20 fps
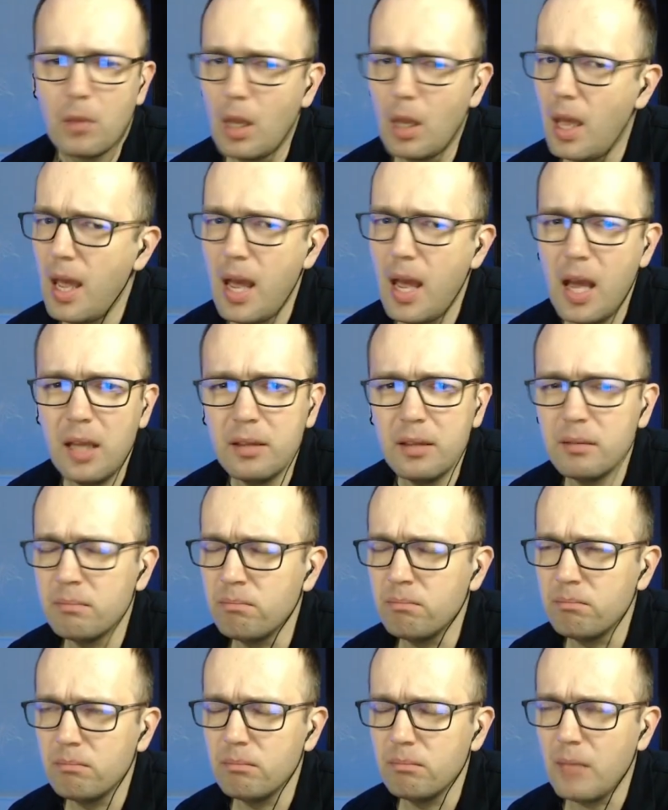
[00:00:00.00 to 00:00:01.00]

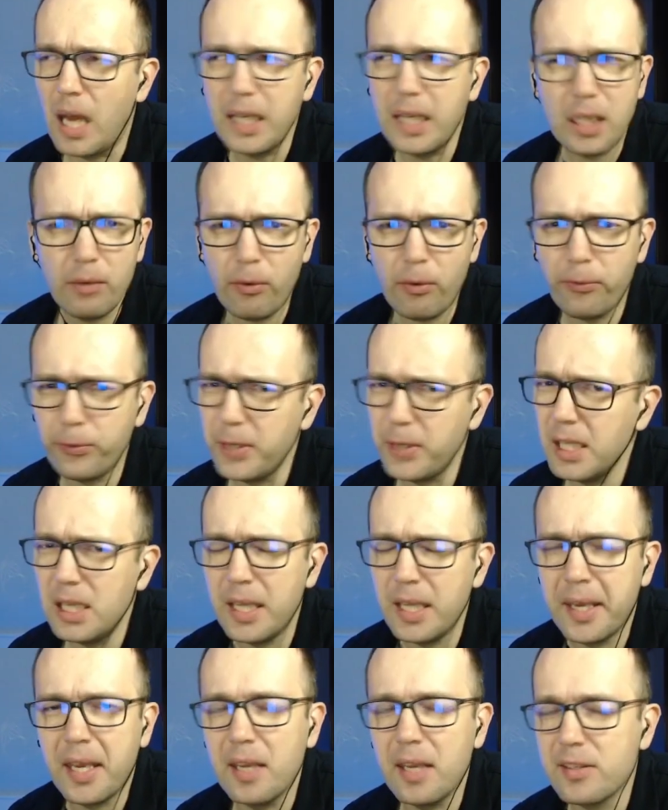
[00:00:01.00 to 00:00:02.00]
And I have a
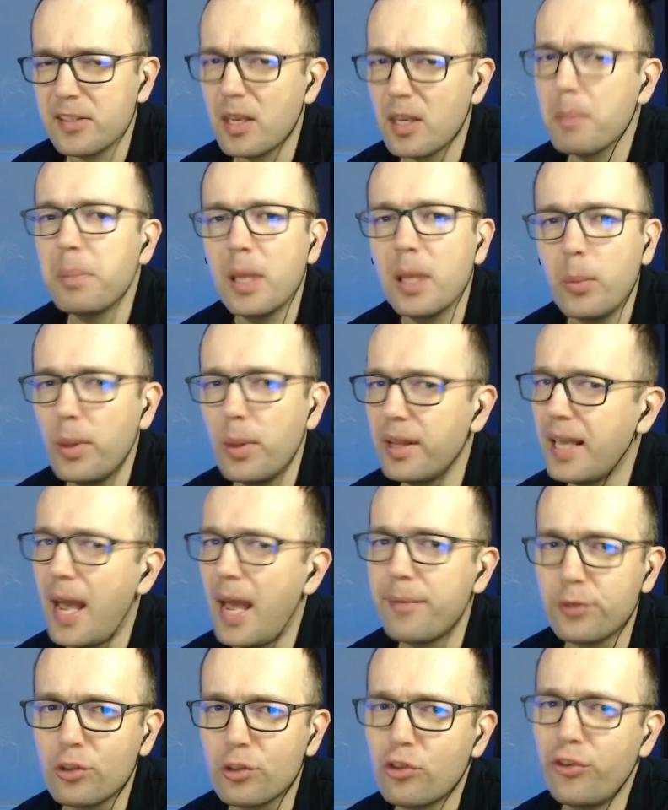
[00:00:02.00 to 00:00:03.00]
feeling he simply will
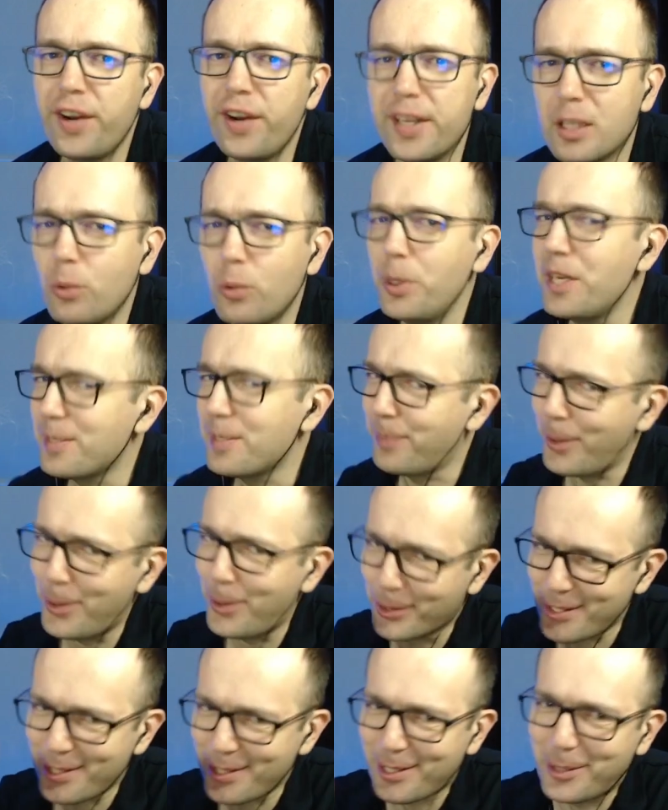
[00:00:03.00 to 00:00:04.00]
have to trade queens,
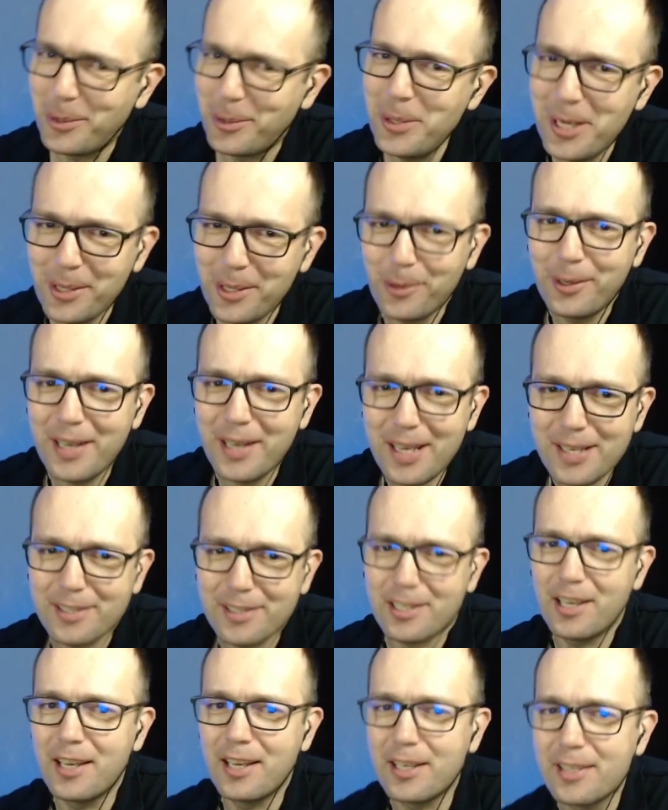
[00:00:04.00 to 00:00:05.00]
because this queen on
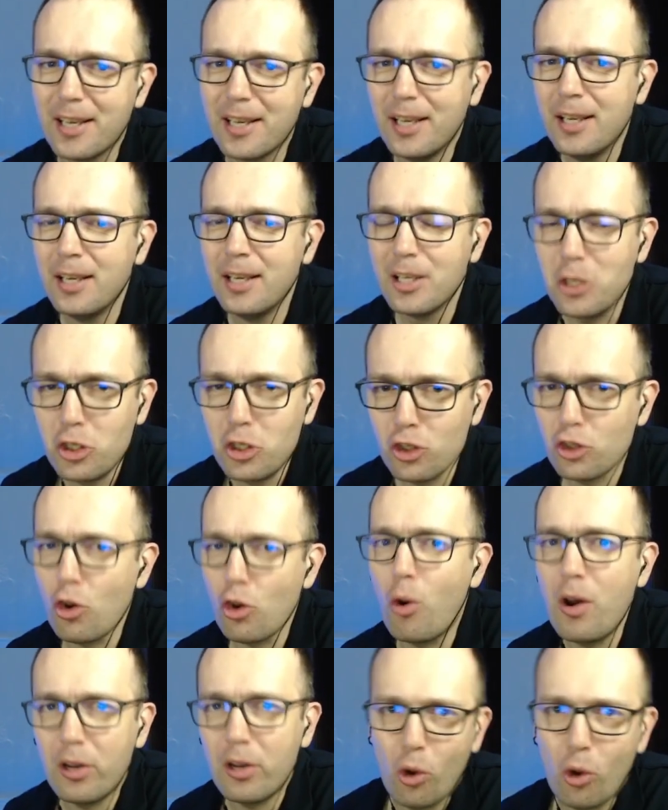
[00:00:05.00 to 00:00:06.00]
e6 is
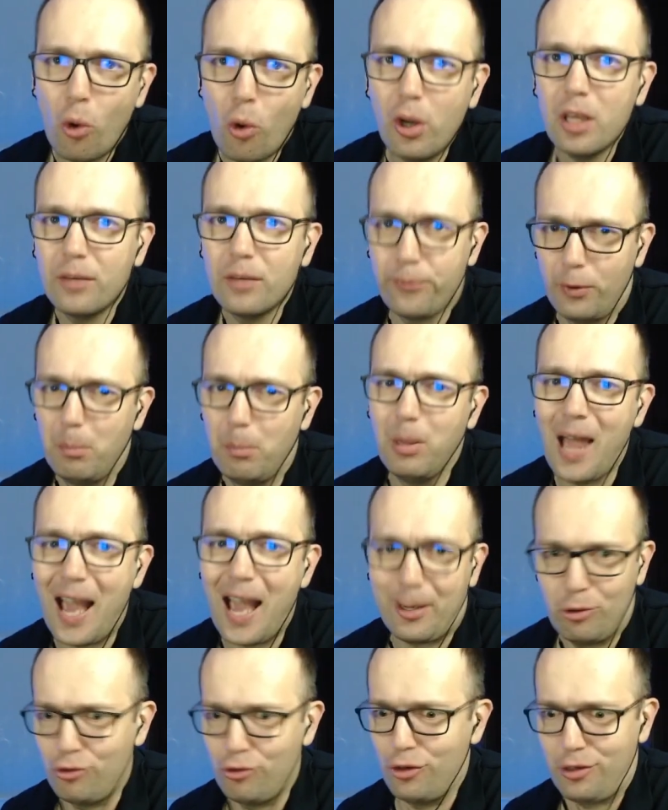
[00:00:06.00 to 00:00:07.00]
so annoying for
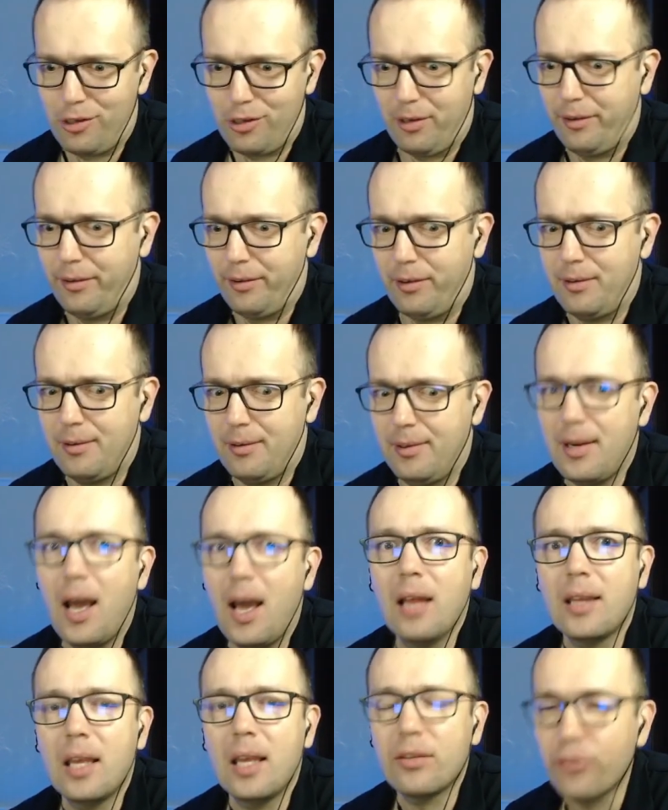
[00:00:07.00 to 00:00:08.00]
black. You just
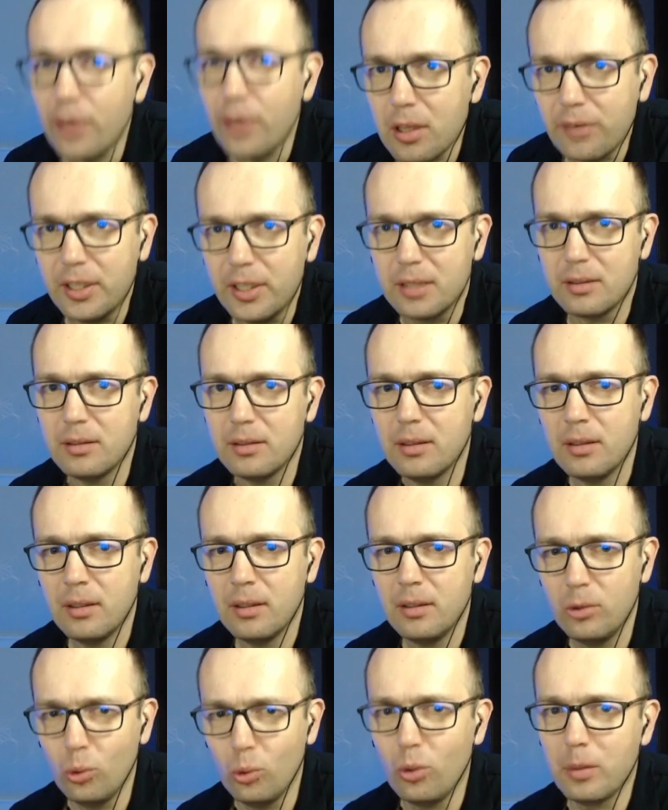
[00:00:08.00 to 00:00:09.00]
can't get rid of it
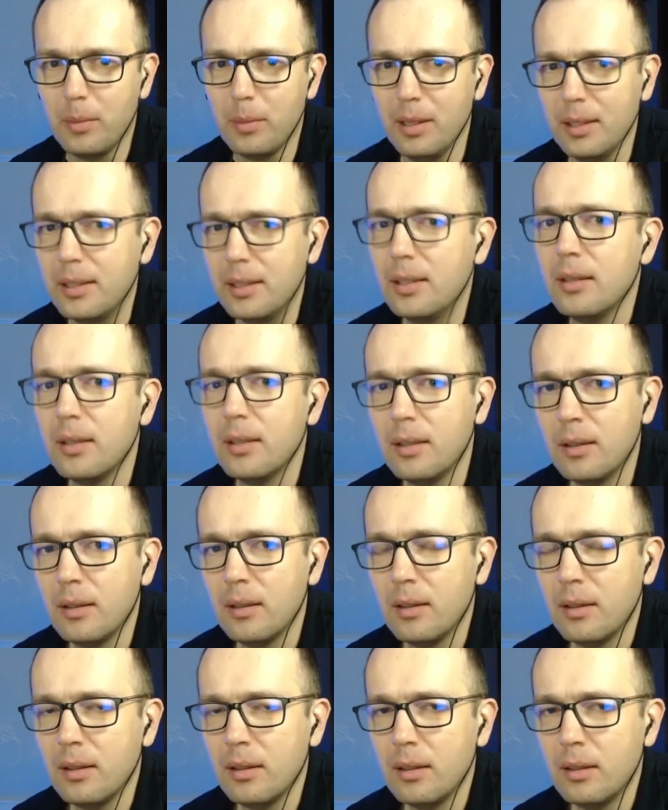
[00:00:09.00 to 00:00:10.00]
normally.
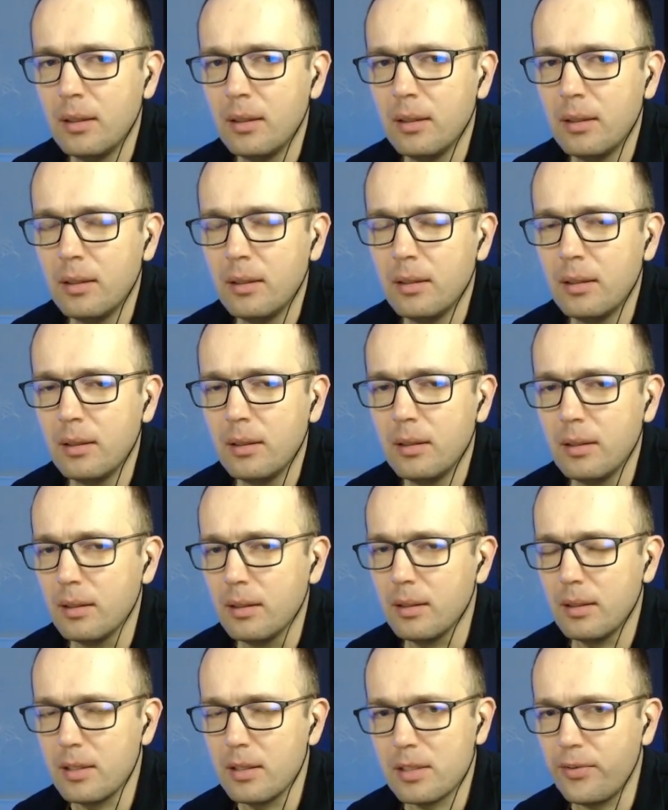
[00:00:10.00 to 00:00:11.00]

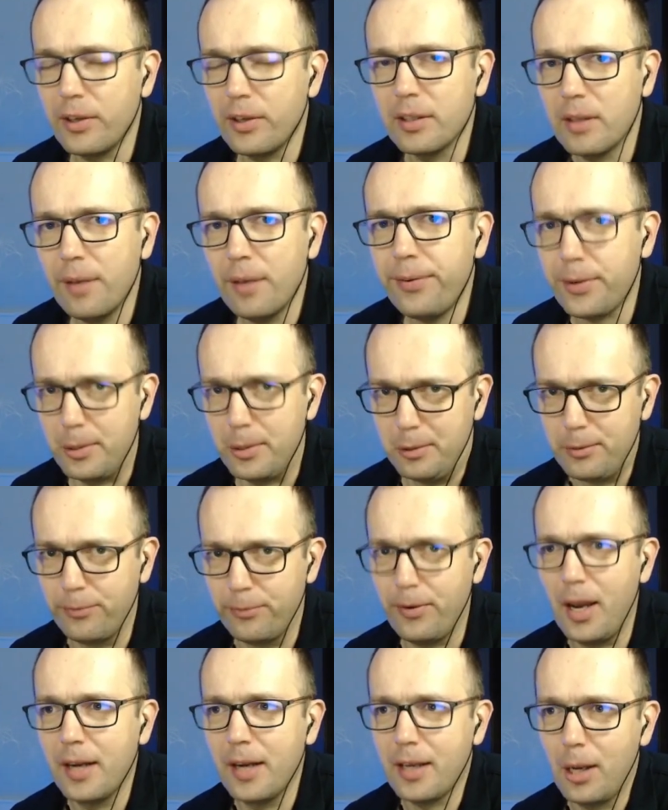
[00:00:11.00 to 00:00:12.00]
It's very difficult to
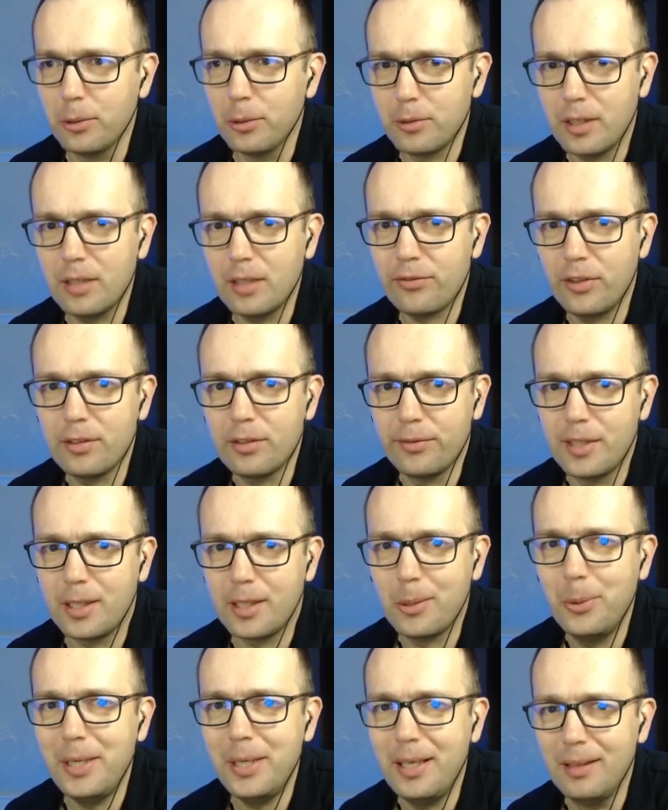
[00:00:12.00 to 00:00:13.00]
find how to get rid of the
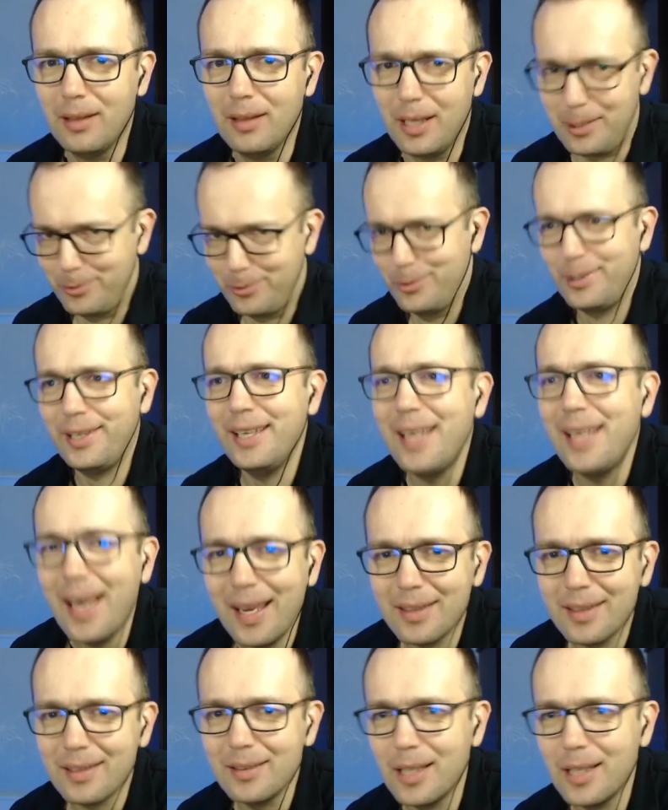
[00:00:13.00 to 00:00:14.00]
queen, like rook
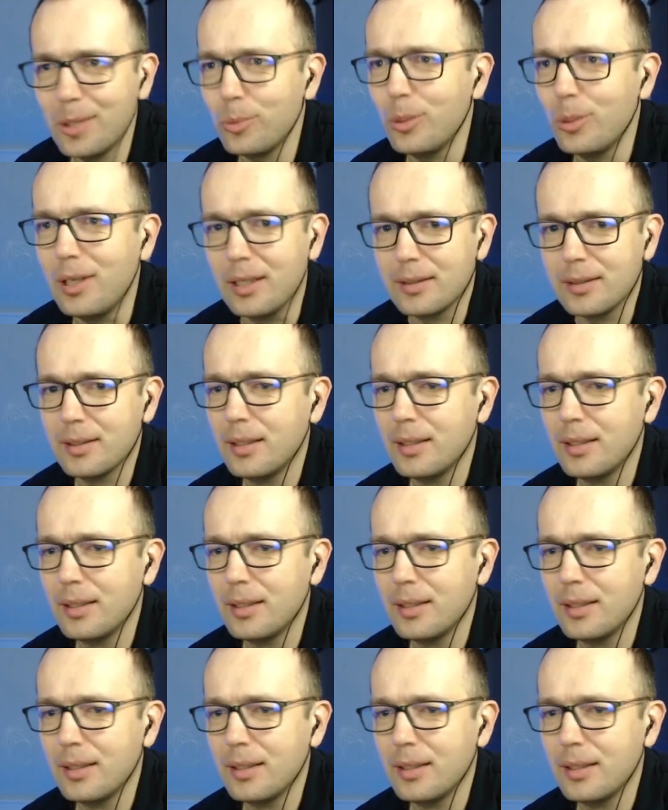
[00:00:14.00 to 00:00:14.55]
e8 and then what?